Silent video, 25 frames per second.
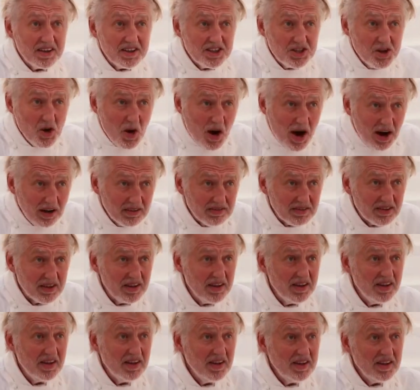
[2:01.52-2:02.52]
it's the art,
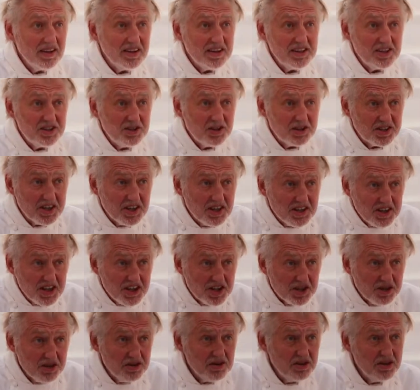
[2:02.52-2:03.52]
it's the
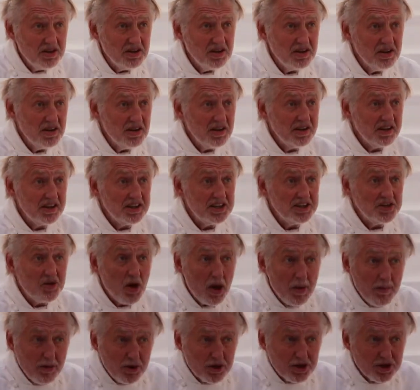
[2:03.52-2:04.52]
sensation, it's
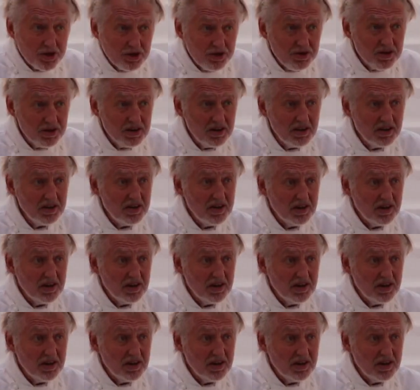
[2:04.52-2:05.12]
the emotion.